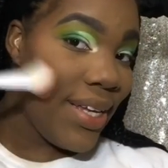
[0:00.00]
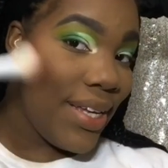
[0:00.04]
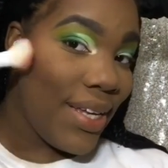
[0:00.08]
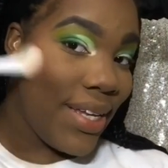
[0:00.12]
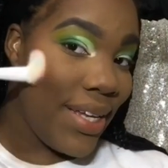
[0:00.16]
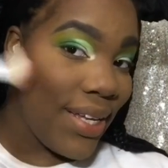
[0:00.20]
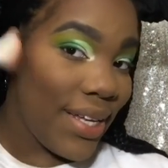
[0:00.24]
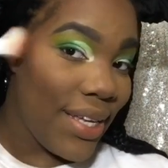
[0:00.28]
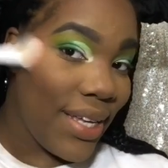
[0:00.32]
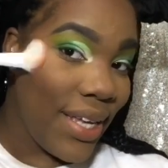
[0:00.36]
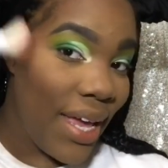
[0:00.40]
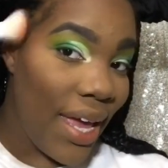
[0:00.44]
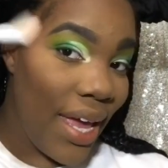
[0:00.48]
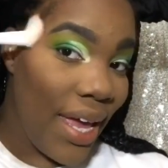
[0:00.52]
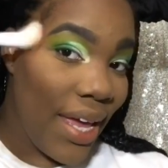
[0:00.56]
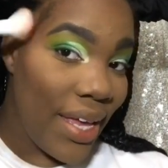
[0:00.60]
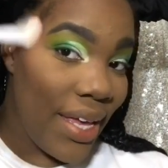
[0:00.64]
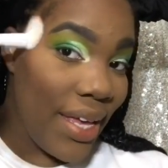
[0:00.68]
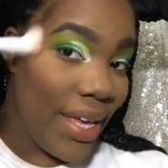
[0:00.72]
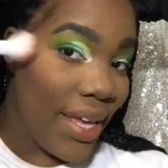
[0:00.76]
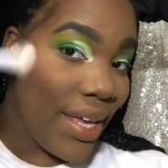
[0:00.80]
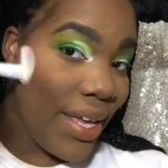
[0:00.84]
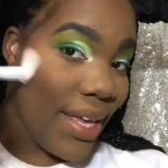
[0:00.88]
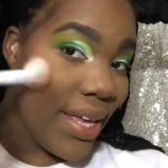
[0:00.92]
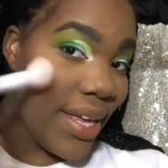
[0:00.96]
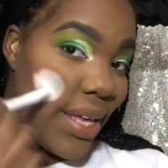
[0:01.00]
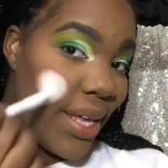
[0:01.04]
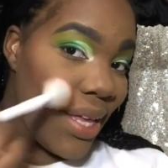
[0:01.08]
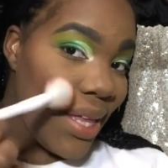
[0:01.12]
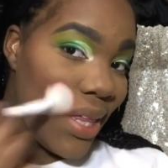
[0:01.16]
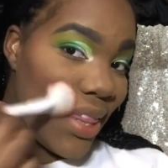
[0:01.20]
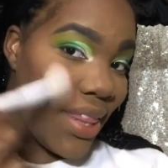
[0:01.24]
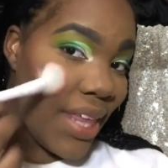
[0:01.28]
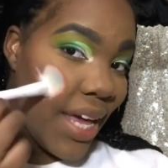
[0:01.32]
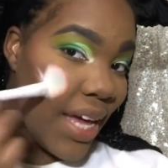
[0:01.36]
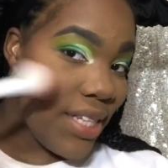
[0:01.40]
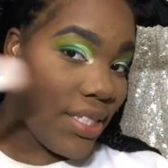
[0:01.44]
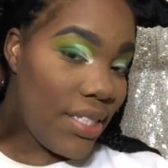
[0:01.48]
Okay.
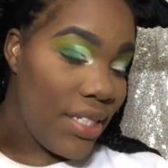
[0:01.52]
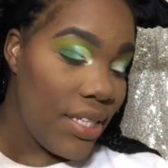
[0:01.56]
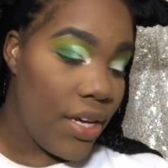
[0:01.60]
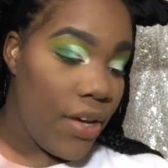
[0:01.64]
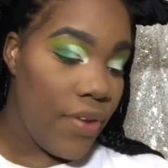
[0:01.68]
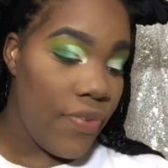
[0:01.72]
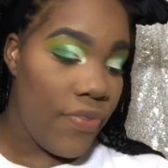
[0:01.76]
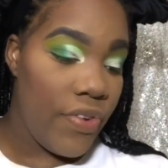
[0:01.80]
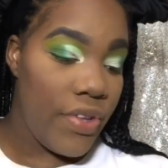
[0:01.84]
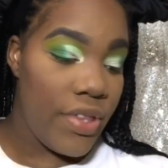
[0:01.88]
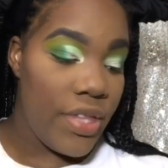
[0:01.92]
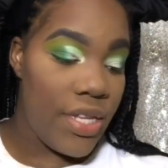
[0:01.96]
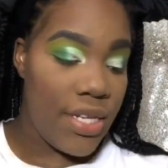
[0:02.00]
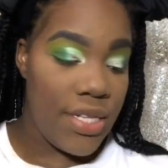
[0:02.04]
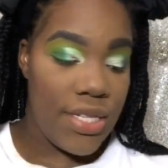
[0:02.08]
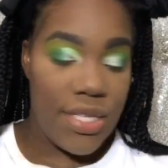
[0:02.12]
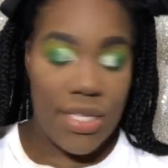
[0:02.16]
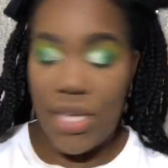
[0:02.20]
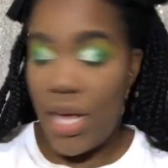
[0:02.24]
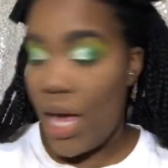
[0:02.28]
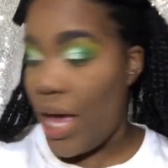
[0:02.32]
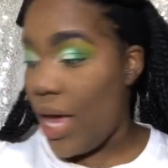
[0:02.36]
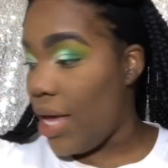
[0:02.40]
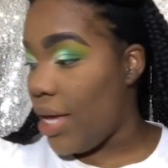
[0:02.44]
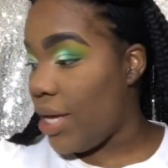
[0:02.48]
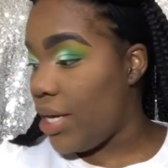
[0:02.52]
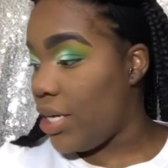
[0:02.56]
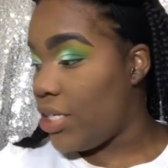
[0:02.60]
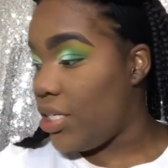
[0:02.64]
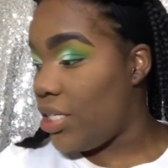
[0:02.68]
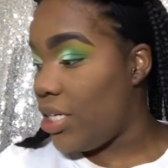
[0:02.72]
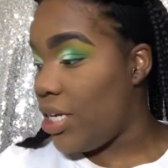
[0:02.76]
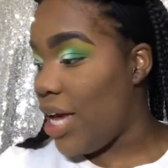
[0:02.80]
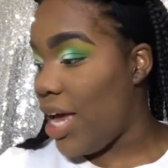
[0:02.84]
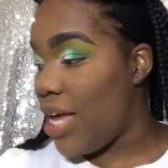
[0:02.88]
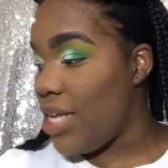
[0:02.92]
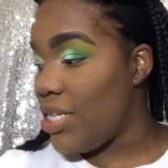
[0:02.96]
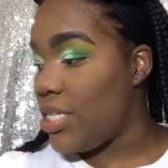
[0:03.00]
That's good for this side because she
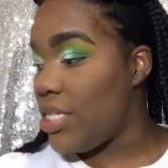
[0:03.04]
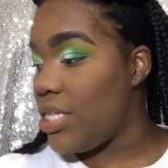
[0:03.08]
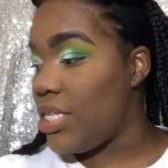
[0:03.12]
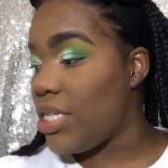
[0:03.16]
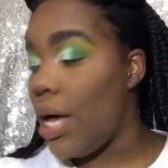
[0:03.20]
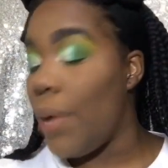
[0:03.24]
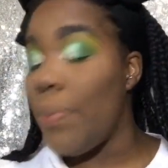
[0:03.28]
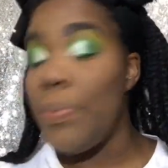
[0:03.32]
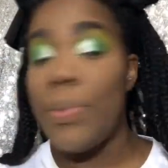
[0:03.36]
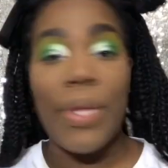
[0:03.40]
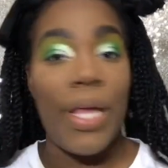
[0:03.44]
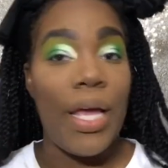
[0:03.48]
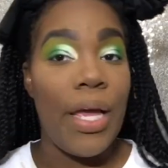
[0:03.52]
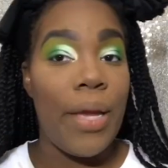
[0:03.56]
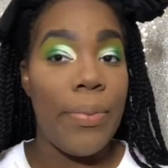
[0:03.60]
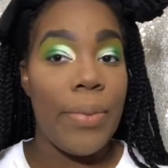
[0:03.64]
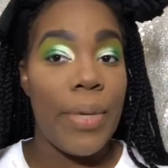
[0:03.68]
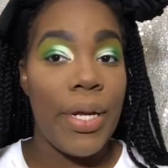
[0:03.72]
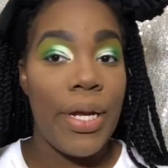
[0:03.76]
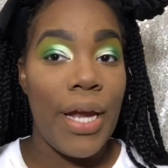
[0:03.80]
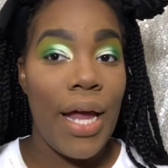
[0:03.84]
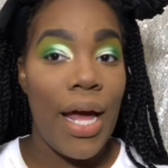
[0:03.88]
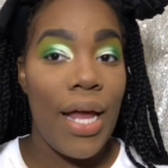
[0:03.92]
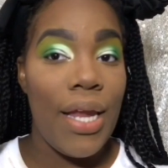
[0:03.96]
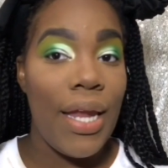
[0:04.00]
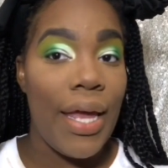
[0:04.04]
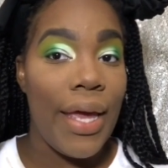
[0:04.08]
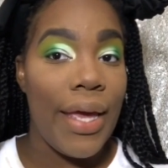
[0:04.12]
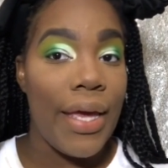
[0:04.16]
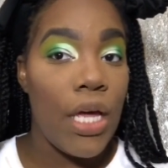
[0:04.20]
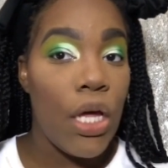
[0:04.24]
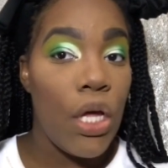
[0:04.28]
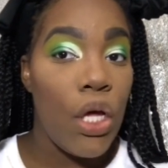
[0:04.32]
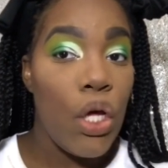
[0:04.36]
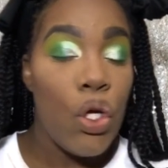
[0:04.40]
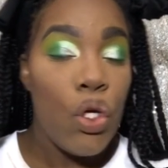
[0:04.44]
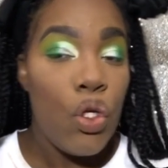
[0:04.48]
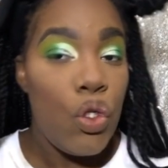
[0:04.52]
has something, but not like
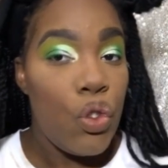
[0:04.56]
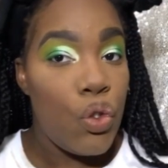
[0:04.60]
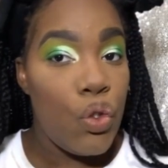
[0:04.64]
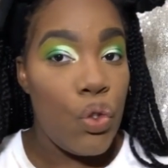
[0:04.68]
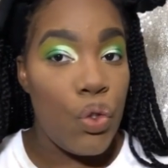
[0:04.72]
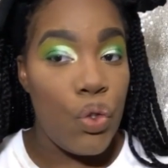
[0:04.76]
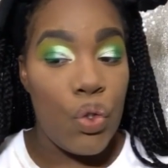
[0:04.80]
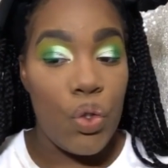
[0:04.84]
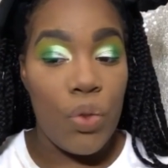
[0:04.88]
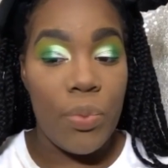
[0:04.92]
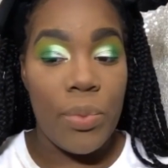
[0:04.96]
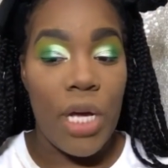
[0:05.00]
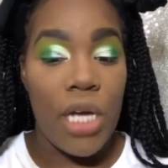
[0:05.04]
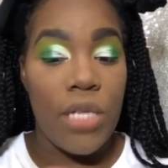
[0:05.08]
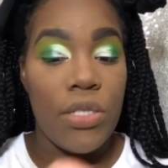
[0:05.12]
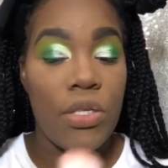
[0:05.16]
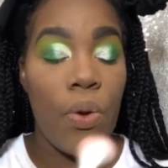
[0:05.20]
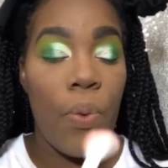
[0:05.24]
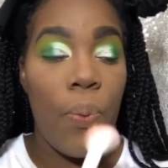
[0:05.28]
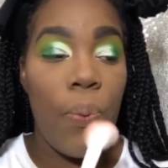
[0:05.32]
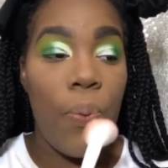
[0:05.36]
too much.